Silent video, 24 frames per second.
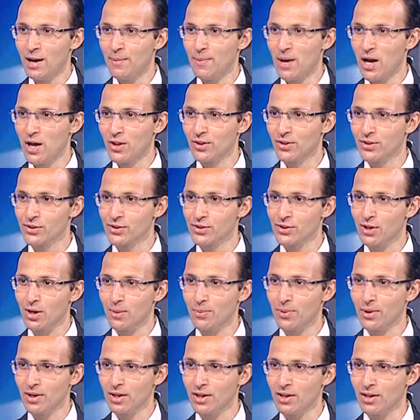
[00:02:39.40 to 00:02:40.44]
about this
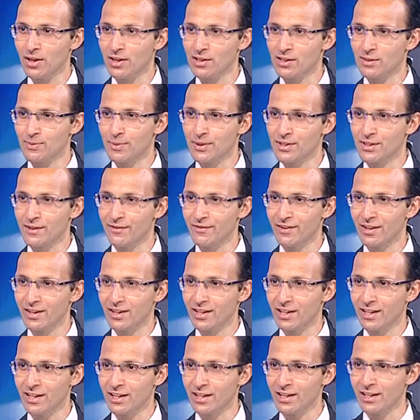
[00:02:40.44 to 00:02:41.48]
topic uh,
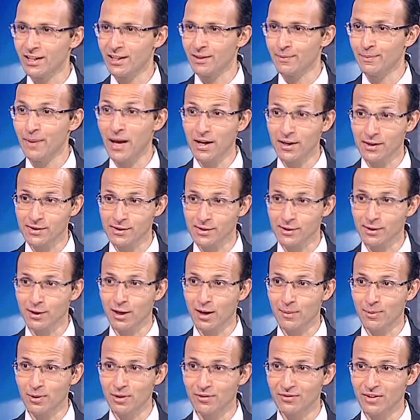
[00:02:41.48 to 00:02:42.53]
specifically in Paris a
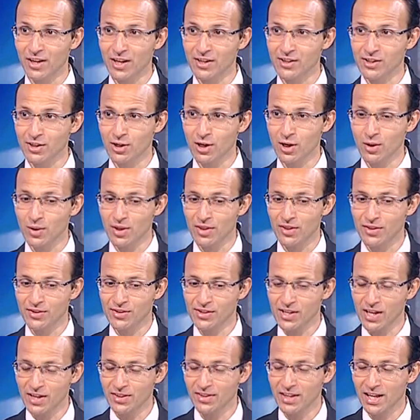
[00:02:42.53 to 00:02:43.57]
couple of days ago and
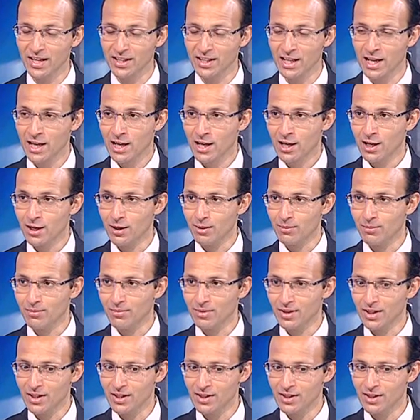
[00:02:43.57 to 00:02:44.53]
said that um,